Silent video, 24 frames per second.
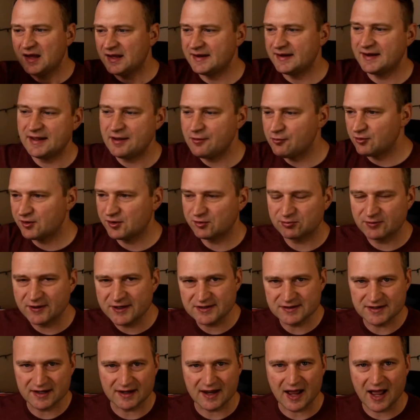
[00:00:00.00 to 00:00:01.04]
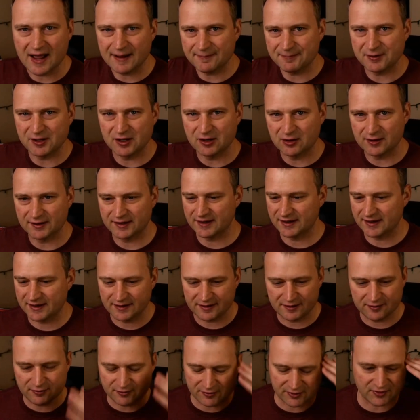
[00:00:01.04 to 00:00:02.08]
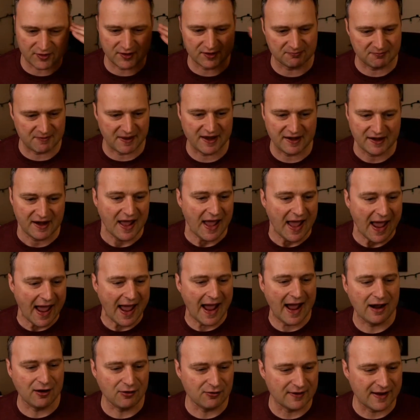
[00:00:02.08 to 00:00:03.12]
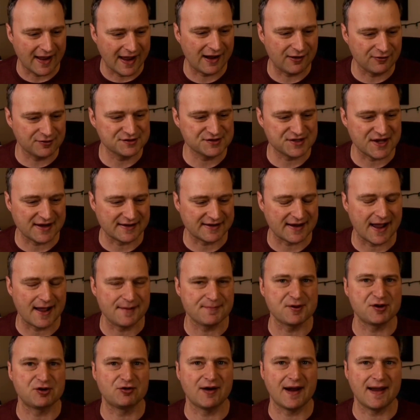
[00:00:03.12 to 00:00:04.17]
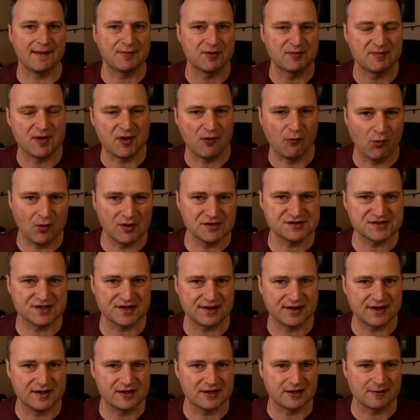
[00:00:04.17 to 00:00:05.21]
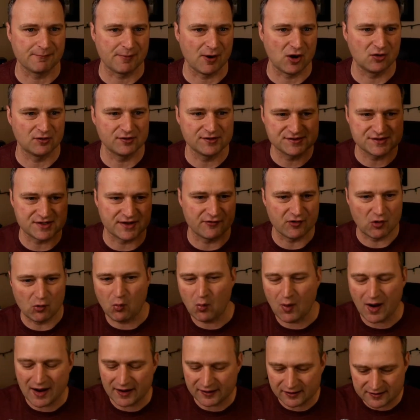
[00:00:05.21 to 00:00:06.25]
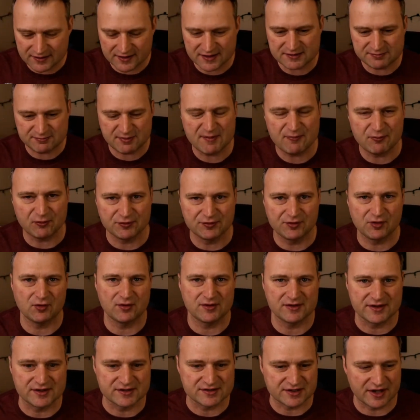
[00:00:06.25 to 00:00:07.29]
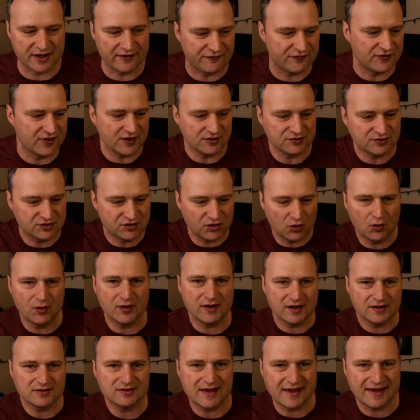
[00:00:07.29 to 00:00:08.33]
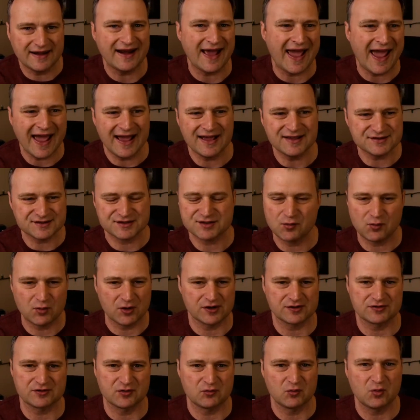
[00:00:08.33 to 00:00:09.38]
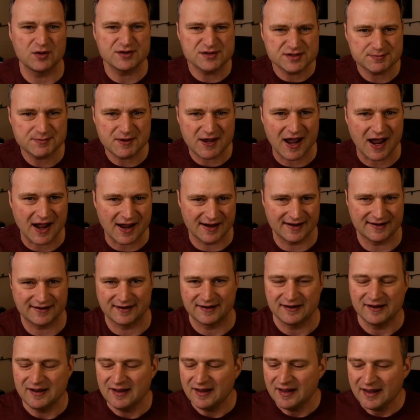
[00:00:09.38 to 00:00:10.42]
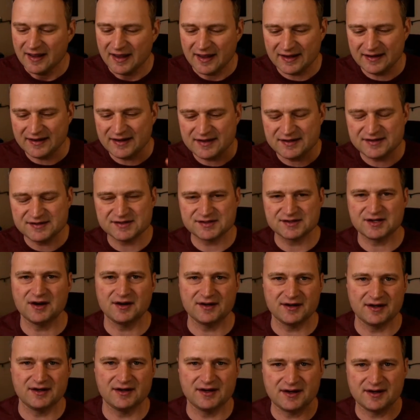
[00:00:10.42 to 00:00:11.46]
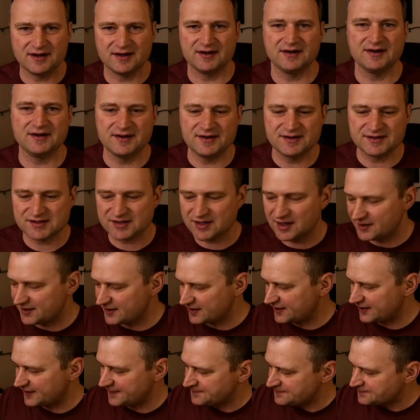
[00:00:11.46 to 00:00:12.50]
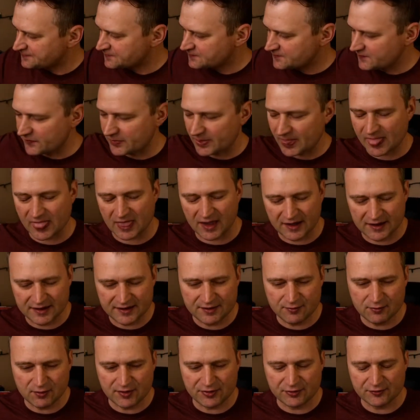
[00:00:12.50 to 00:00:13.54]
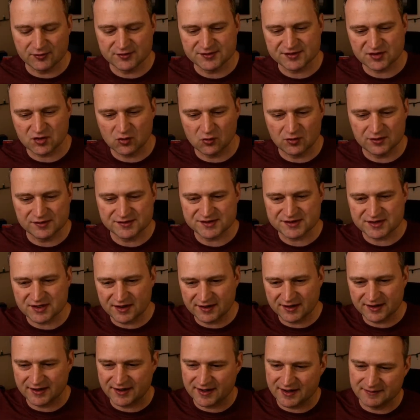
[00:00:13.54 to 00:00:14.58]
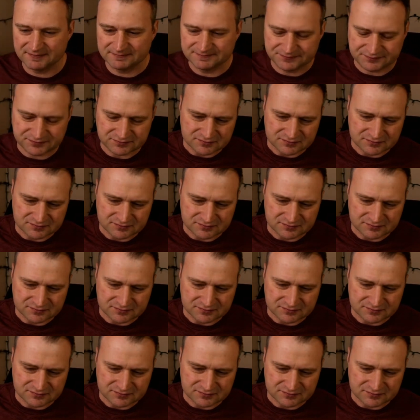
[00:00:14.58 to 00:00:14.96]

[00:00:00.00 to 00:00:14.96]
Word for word: and he would read the copy on it, and he would think, man, how is that copy grabbing me? What's the key components of it? Why are these people doing this? If they're doing it, it has to work. Then what's behind it? And he studied it, and he studied it, and he went through school and studying it,